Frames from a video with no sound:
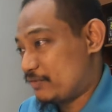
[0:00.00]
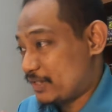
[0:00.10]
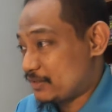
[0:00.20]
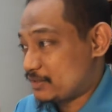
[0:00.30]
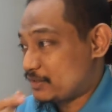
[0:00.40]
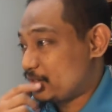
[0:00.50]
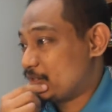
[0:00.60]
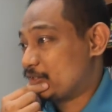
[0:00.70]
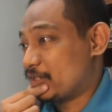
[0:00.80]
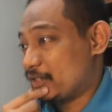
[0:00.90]
that is the
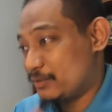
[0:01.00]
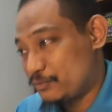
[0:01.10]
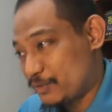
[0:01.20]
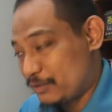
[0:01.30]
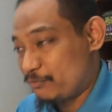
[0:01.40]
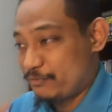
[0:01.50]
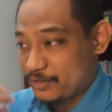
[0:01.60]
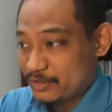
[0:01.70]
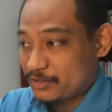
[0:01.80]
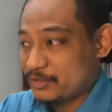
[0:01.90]
case and you want
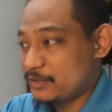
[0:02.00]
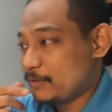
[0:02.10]
further,